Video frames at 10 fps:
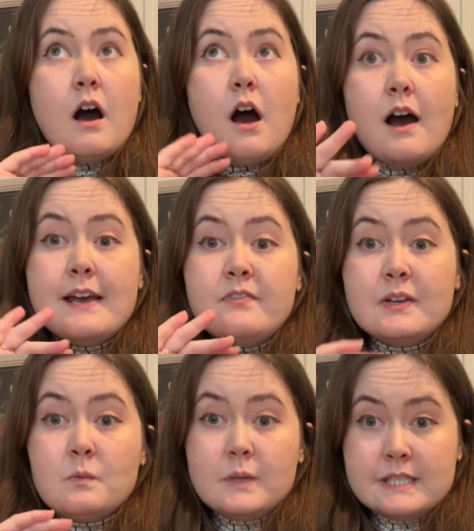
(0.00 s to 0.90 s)
I
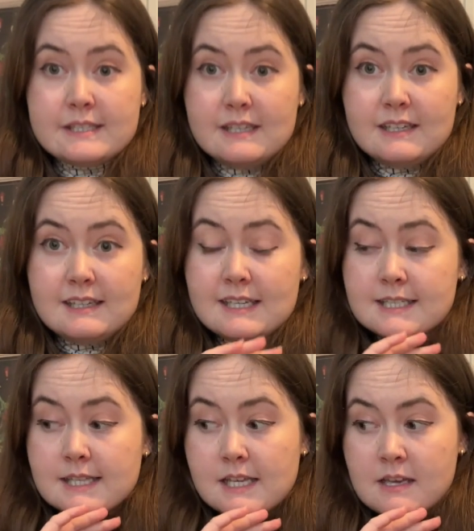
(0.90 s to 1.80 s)
think whiskey
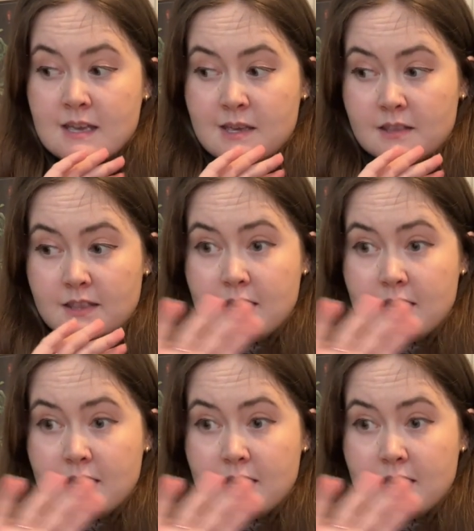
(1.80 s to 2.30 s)
is the